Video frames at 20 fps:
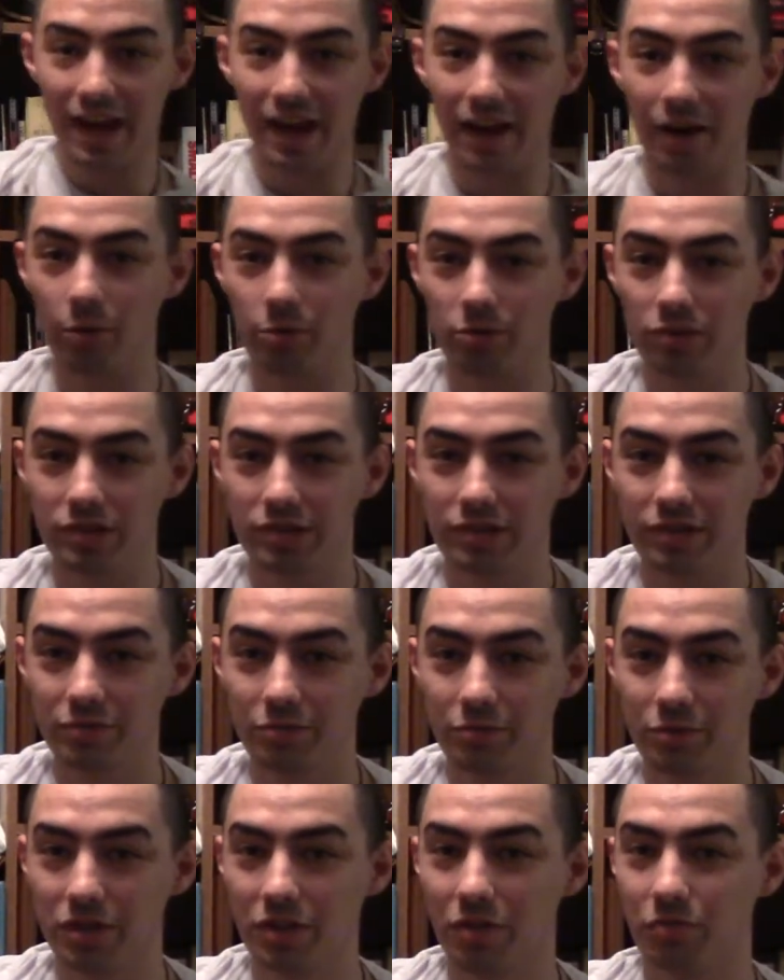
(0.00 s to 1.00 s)
out,
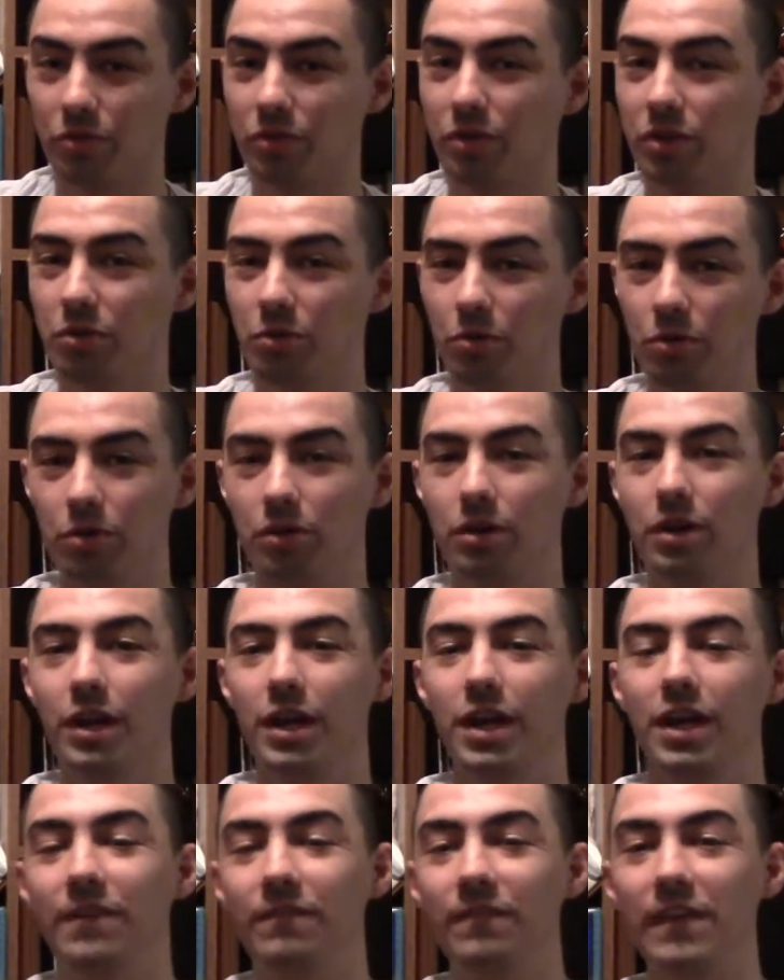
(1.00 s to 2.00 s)
which is really cool.
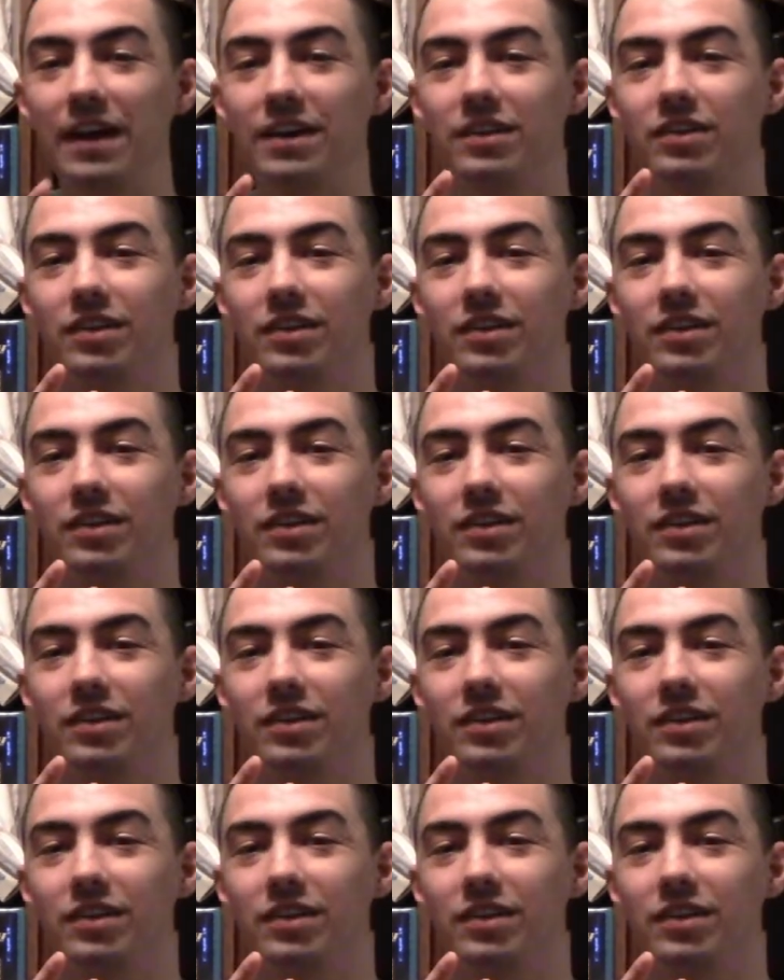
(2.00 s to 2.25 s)
In fact,